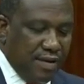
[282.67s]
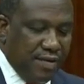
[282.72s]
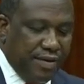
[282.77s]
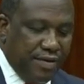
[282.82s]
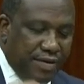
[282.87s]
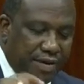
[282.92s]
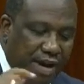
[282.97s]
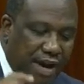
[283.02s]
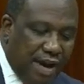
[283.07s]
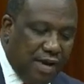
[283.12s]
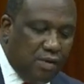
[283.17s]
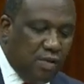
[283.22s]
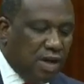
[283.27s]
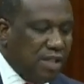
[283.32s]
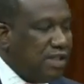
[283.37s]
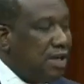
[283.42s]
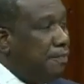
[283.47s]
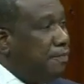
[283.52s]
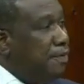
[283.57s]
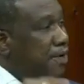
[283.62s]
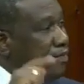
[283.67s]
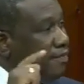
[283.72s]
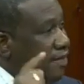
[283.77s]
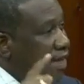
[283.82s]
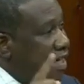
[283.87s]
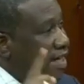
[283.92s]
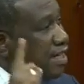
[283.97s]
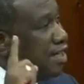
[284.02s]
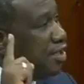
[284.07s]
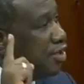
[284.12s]
There was a
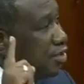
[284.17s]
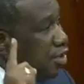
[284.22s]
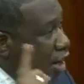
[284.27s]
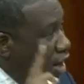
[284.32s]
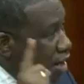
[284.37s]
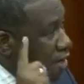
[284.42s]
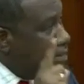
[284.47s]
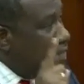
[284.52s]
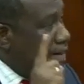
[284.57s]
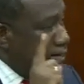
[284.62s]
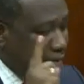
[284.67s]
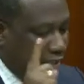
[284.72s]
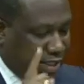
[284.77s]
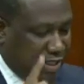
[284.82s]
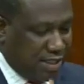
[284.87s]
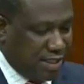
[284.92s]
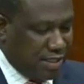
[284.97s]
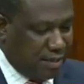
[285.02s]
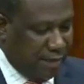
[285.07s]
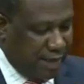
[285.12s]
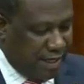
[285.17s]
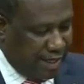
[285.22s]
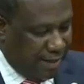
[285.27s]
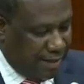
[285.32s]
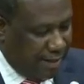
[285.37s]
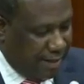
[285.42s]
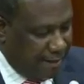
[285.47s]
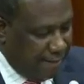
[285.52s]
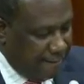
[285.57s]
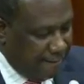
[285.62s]
prevailing dogma, Mr. Speaker,